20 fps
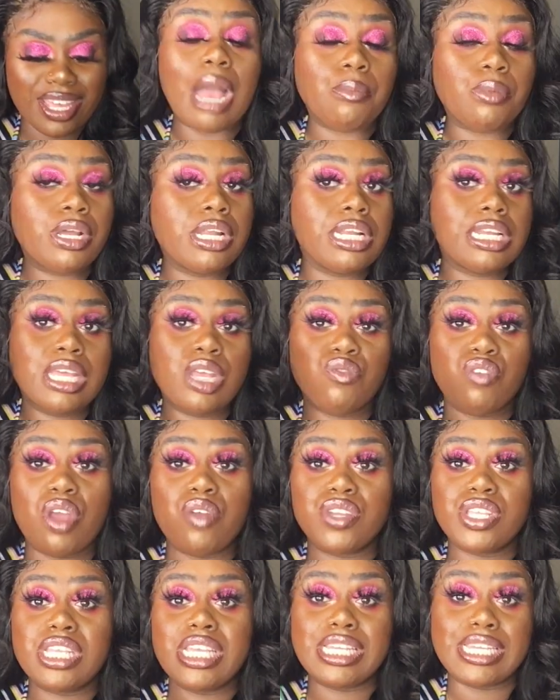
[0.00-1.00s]
I'm gonna leave
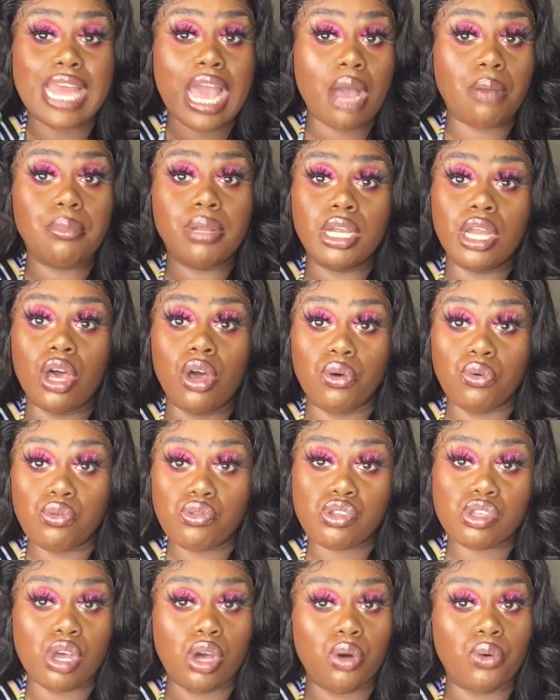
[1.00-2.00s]
everything down below.
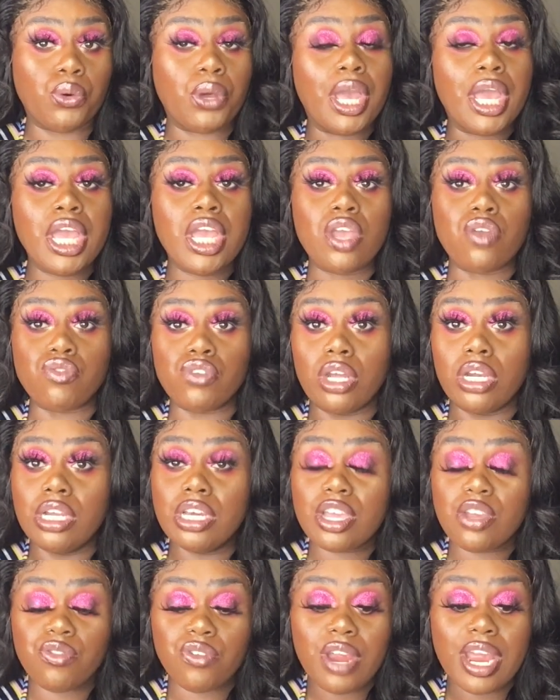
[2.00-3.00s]
So if you're
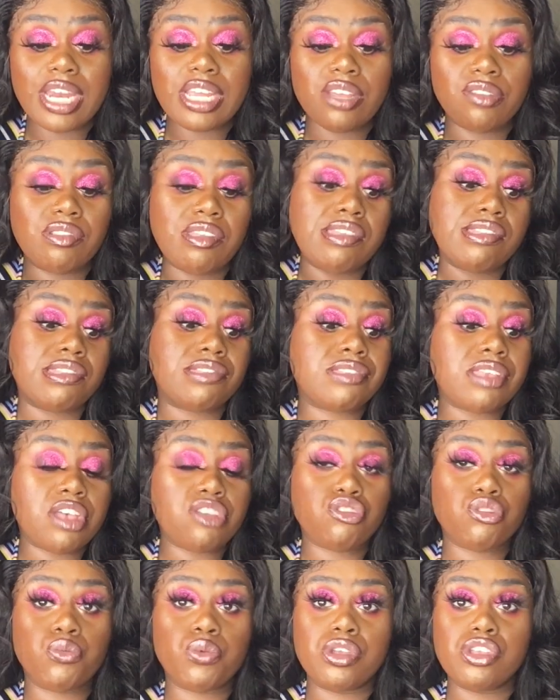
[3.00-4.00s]
looking for any of these
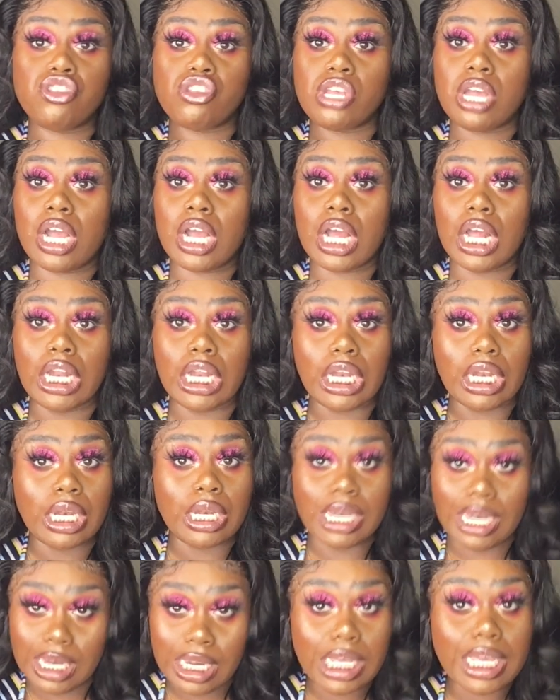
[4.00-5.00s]
accessories,
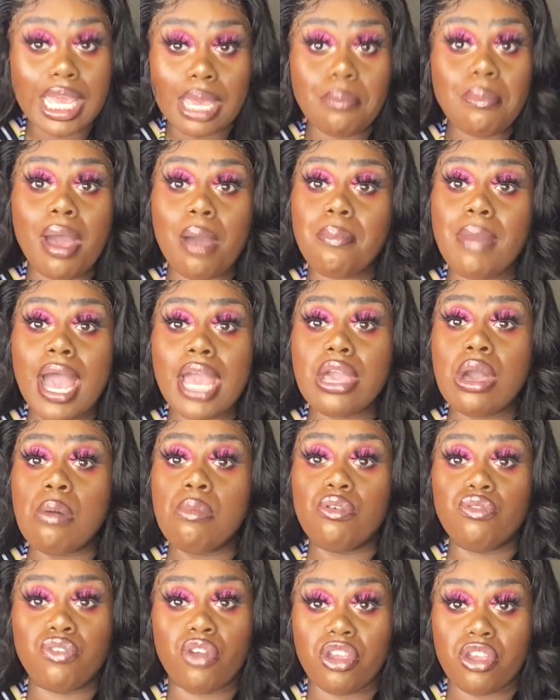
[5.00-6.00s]
look in my bio
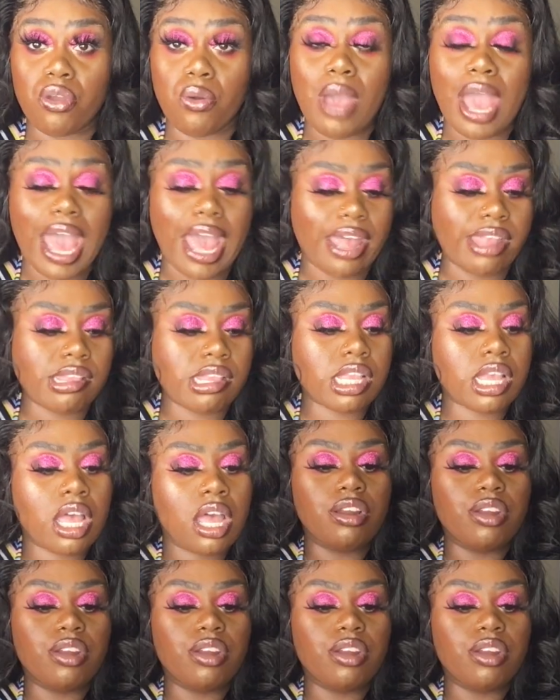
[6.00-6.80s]
before you ask.